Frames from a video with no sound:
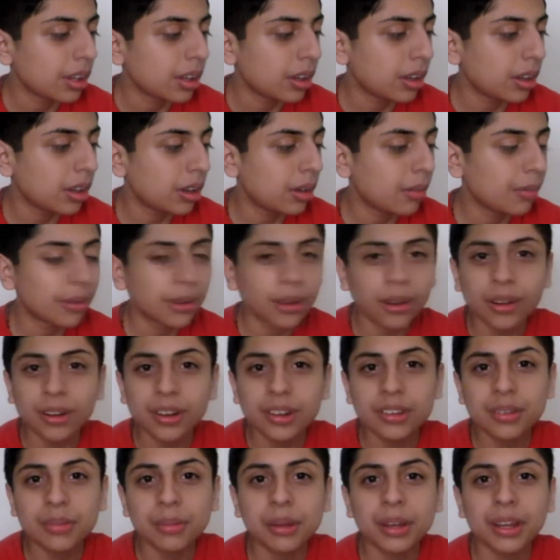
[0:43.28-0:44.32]
Um,
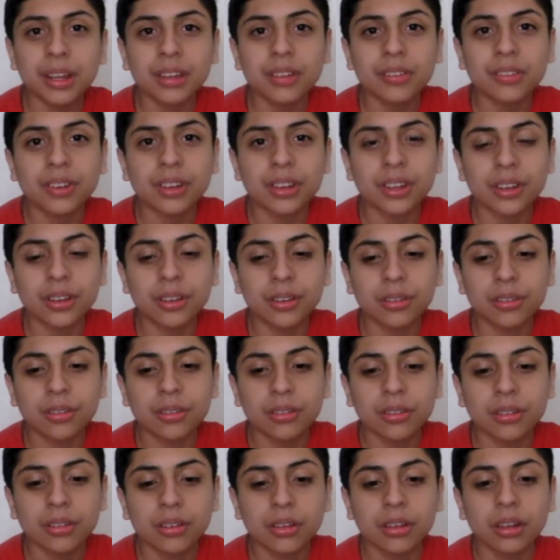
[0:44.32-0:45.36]
regardless to my last video,
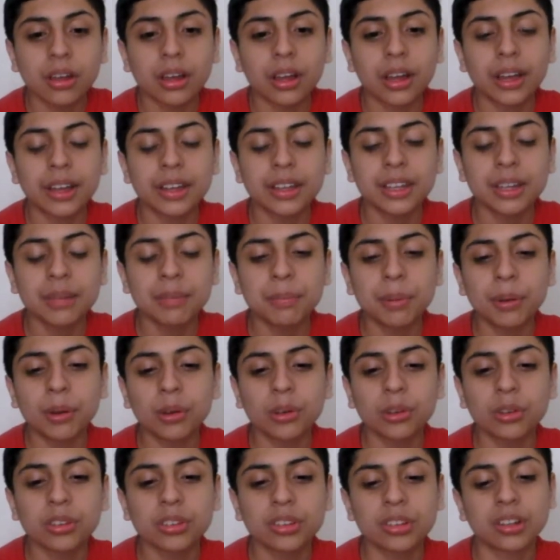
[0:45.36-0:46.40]
I did
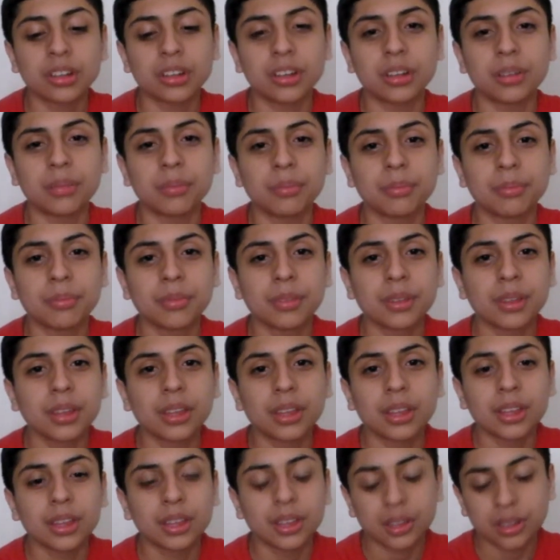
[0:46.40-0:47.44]
post um
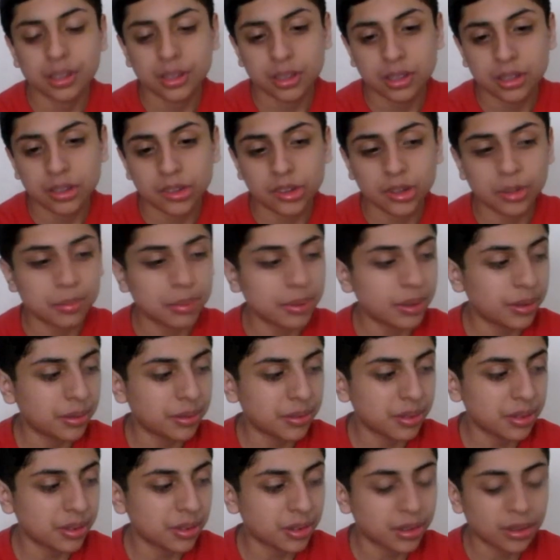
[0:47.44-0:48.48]
about
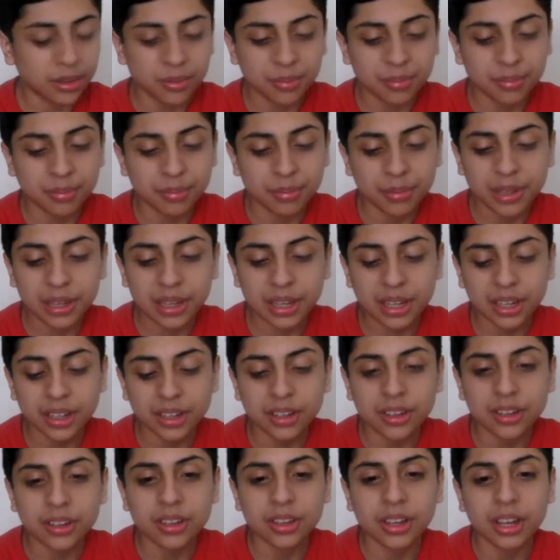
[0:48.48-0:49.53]
you know me
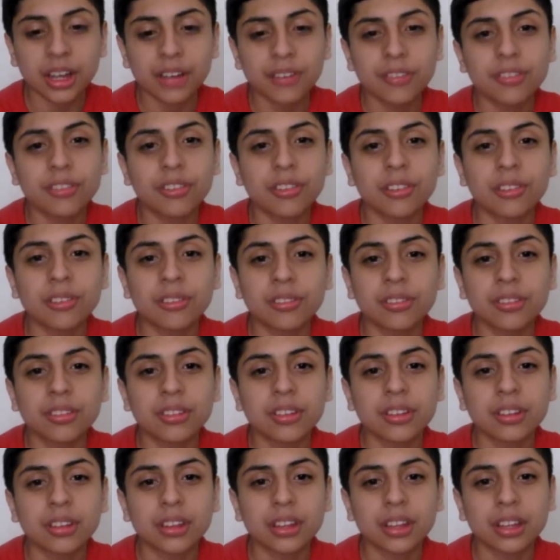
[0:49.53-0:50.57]
getting the iPhone
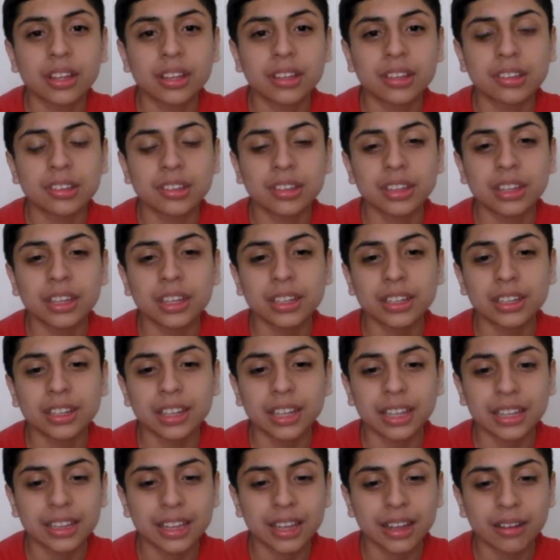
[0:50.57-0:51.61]
SE and then
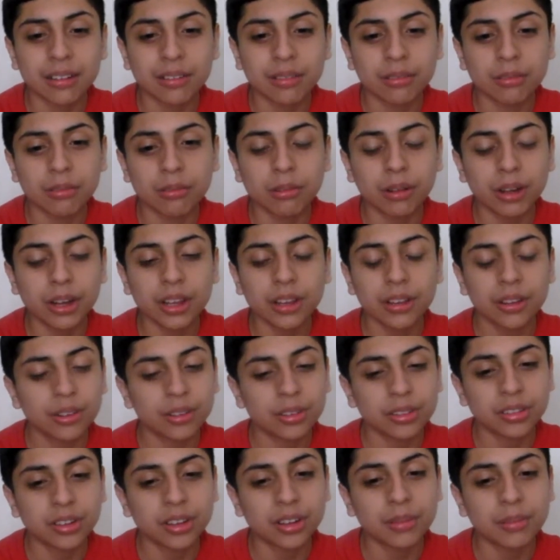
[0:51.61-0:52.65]
like that radio I
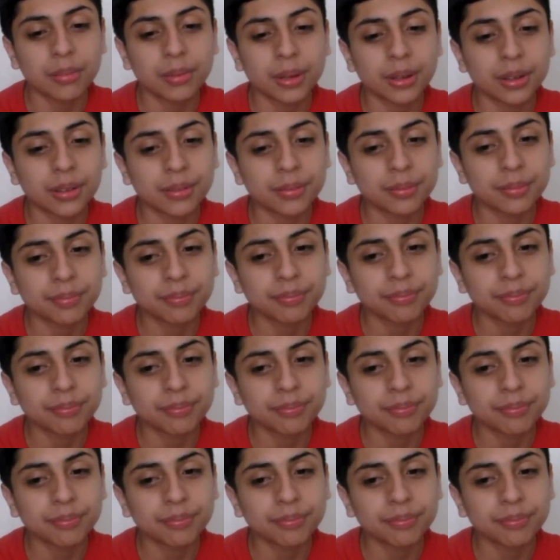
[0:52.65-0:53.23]
was talking about.